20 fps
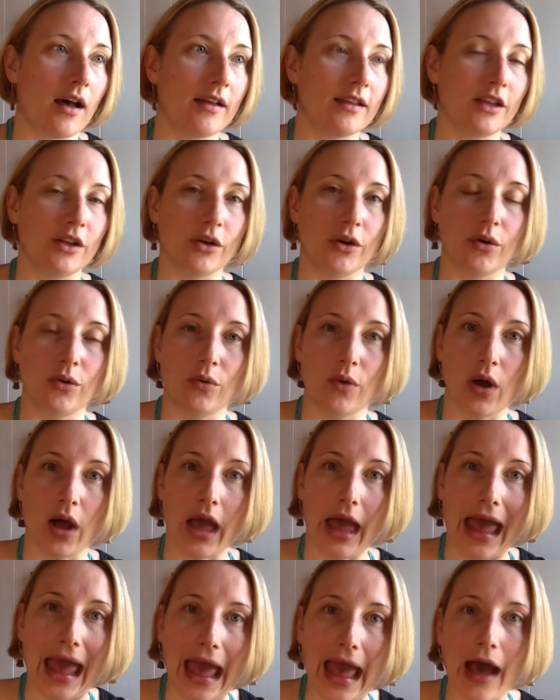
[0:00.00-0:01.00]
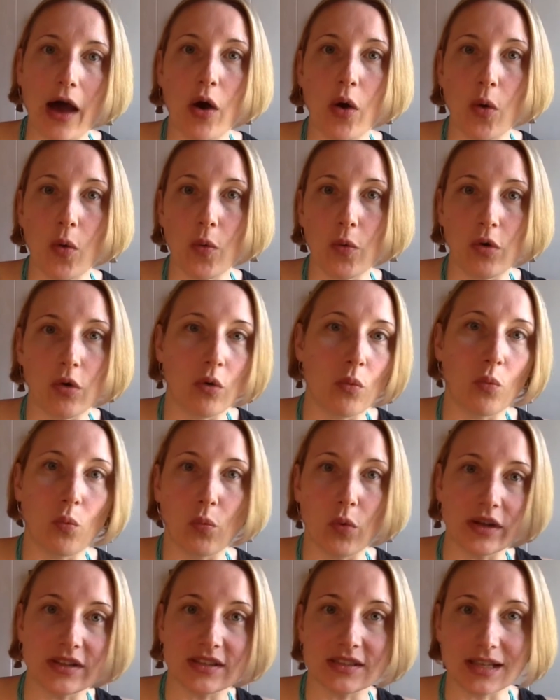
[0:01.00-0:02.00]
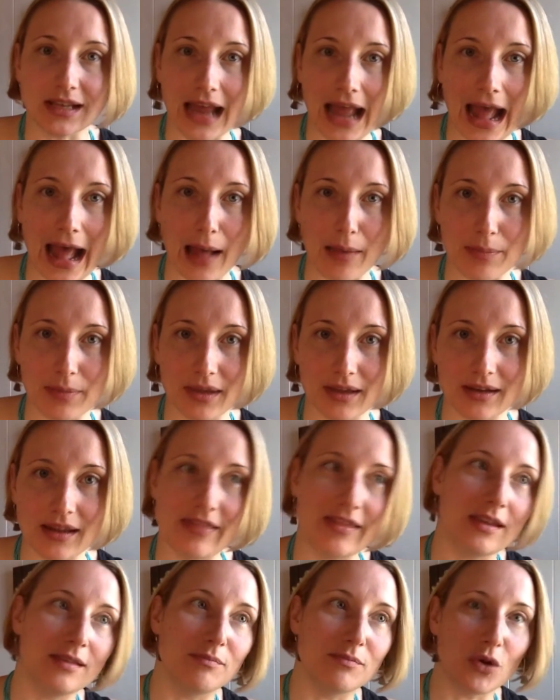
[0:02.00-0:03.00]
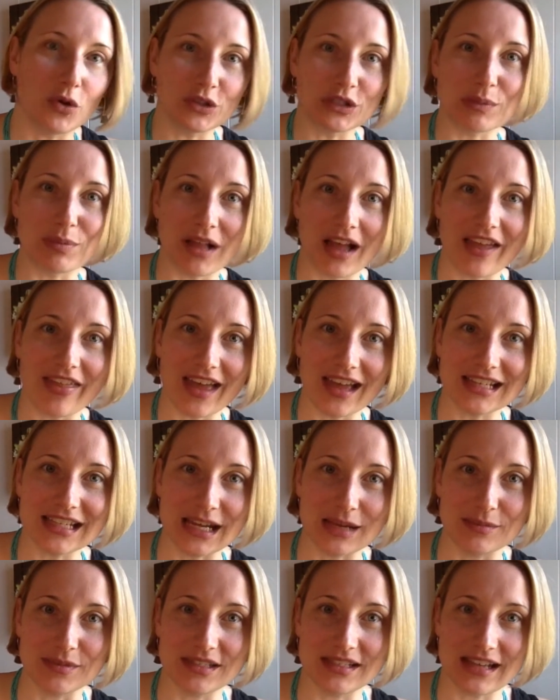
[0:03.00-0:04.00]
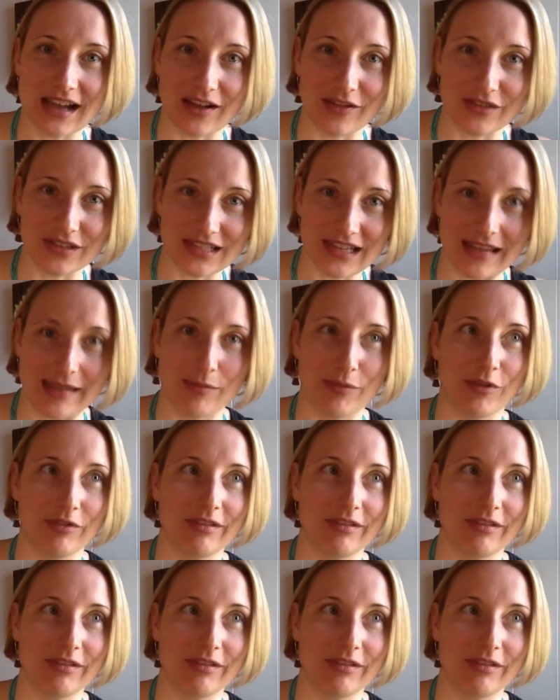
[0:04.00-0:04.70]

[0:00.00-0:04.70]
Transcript: you know, what's going to happen, and then multiply that times down the table.